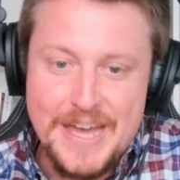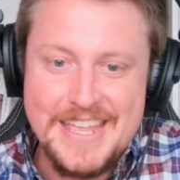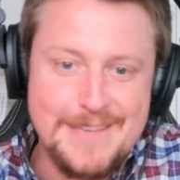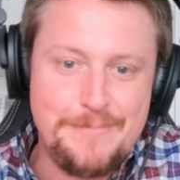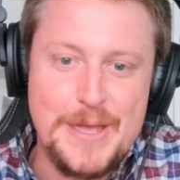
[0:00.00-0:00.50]

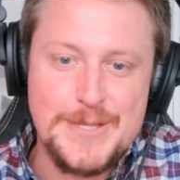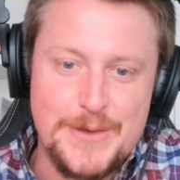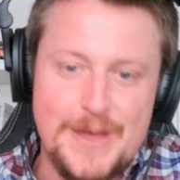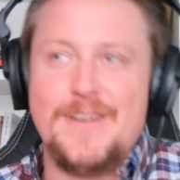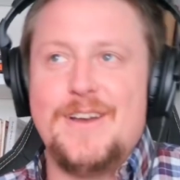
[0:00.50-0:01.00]
But it pays
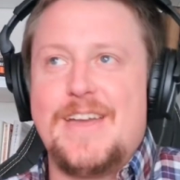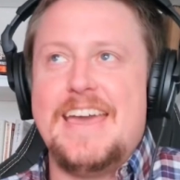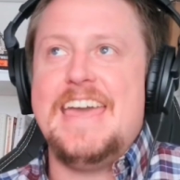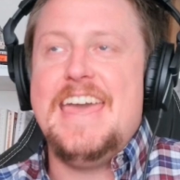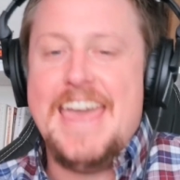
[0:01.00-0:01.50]
well,
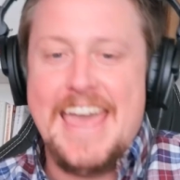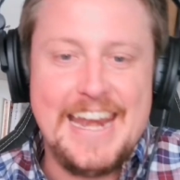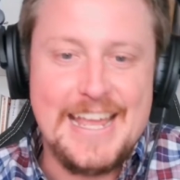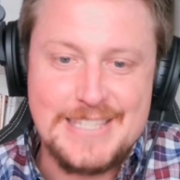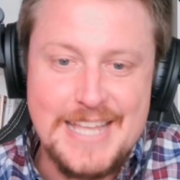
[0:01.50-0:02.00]
okay?
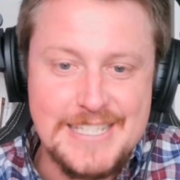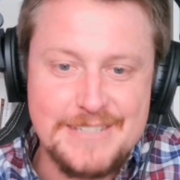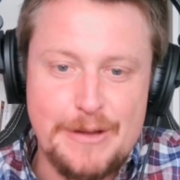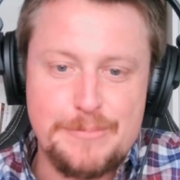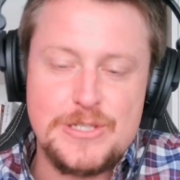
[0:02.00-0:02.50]
And has lots
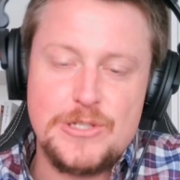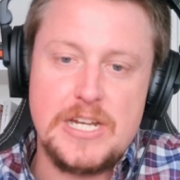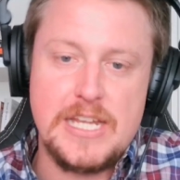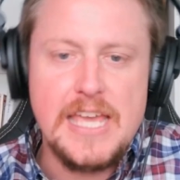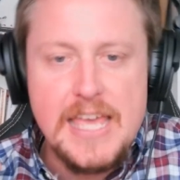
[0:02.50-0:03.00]
of
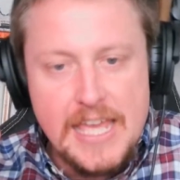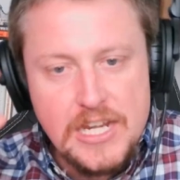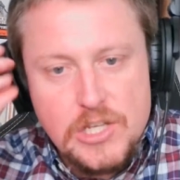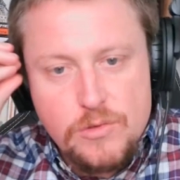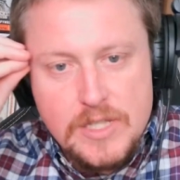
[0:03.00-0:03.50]
opportunity.
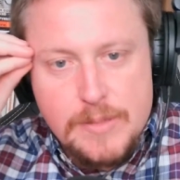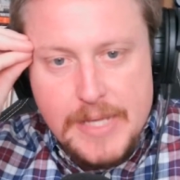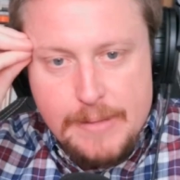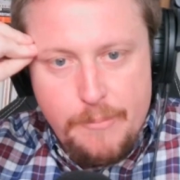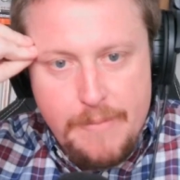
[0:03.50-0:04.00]
And you can really
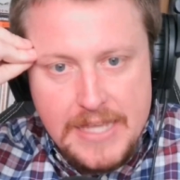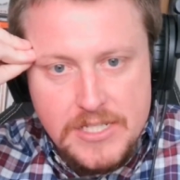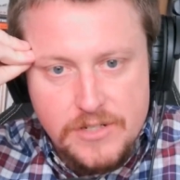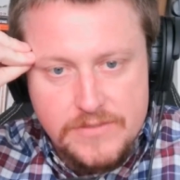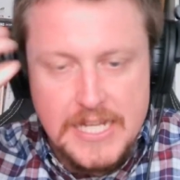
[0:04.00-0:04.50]
become a
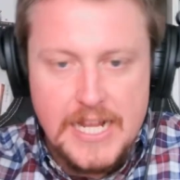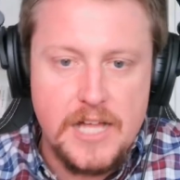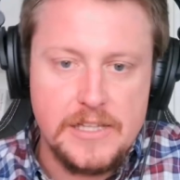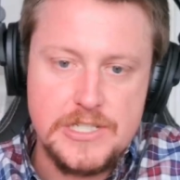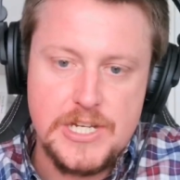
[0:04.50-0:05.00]
master of
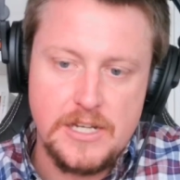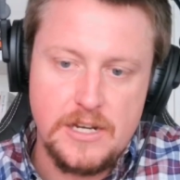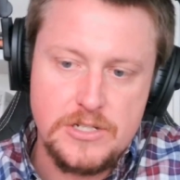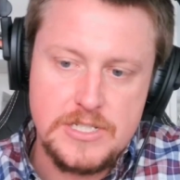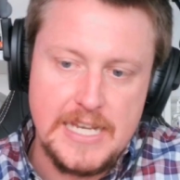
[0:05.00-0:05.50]
psychology and
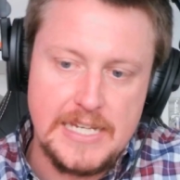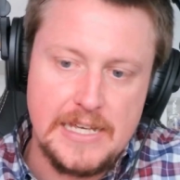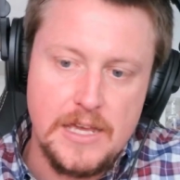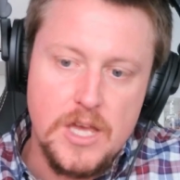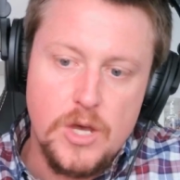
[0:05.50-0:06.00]

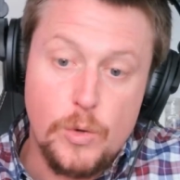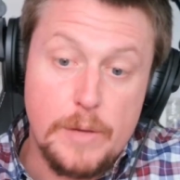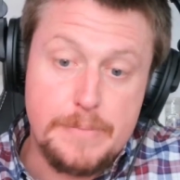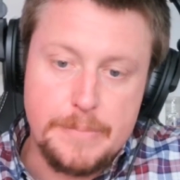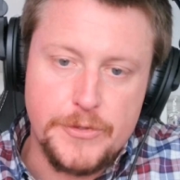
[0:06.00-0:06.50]
understanding
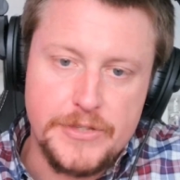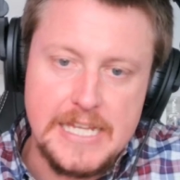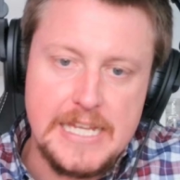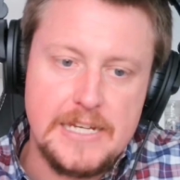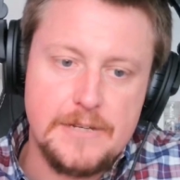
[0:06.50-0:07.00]
what people
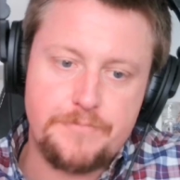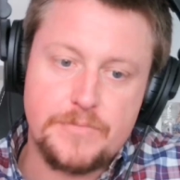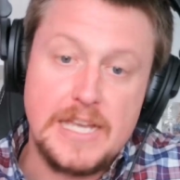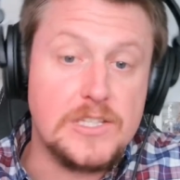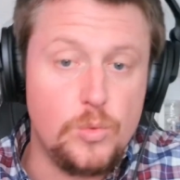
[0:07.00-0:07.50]
need,
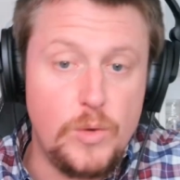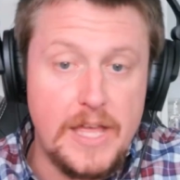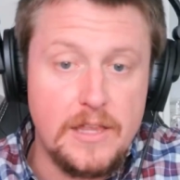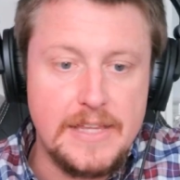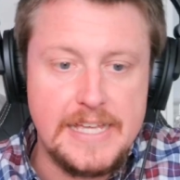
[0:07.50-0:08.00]
as
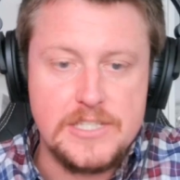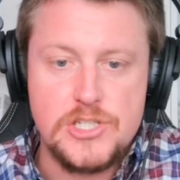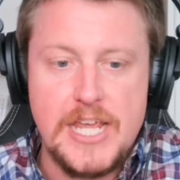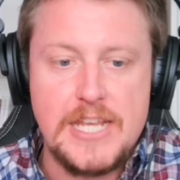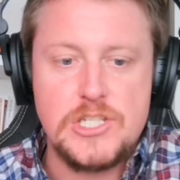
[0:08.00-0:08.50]
well as
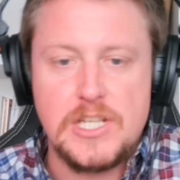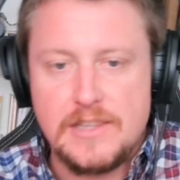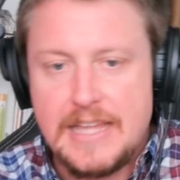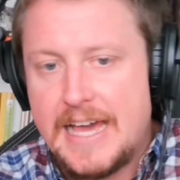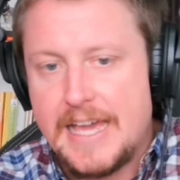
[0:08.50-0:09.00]
changing
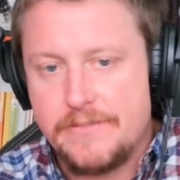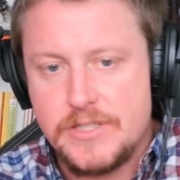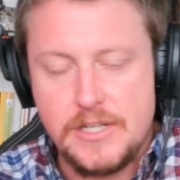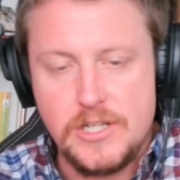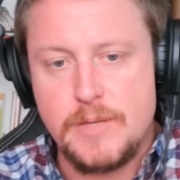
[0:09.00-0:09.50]

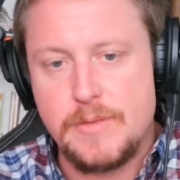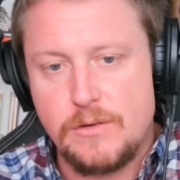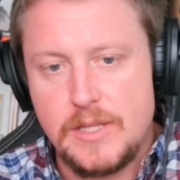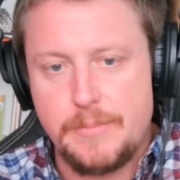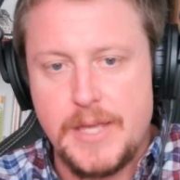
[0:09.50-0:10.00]
lives. Here's
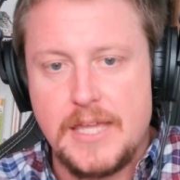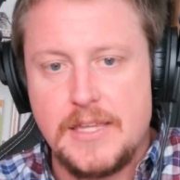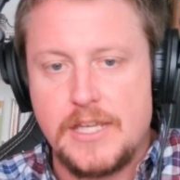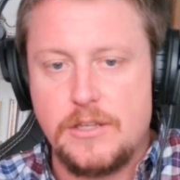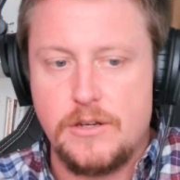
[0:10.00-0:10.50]
something really big
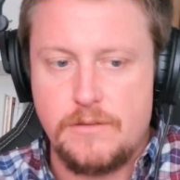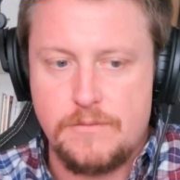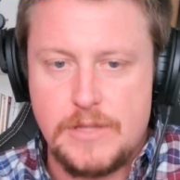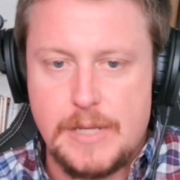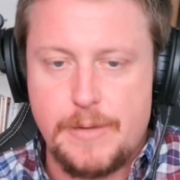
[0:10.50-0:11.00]
I'd like you to
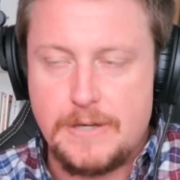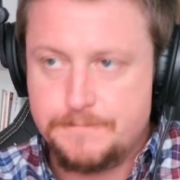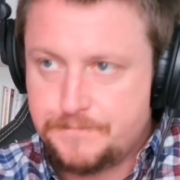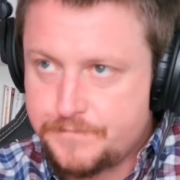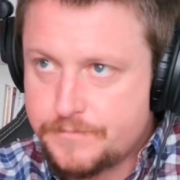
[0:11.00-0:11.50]
think about.
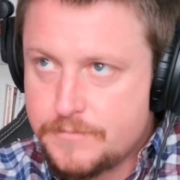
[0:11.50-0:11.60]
